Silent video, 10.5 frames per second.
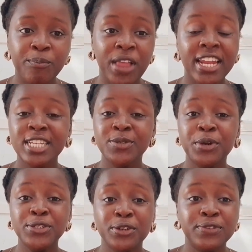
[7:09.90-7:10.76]
an
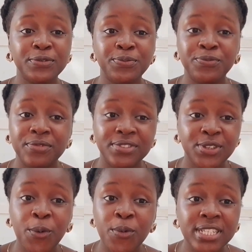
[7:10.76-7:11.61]
experience of
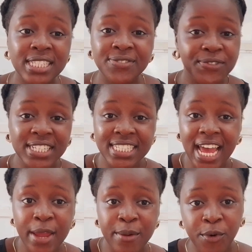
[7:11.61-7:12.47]
someone's first
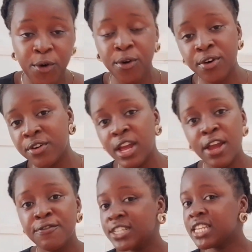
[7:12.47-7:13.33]
time, or
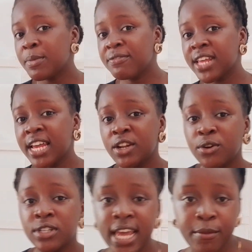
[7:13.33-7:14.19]
first time after a
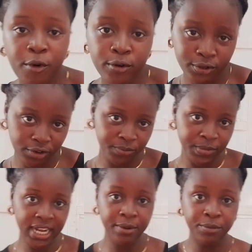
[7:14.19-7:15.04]
long time on Third
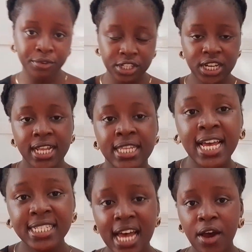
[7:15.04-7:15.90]
Mainland Bridge. And
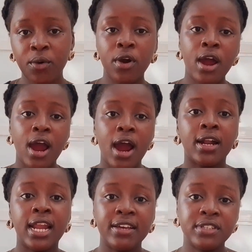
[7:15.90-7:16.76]
that's how
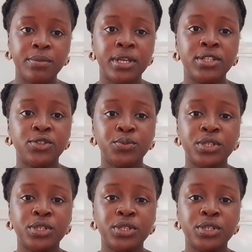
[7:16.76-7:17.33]
our lives are meant to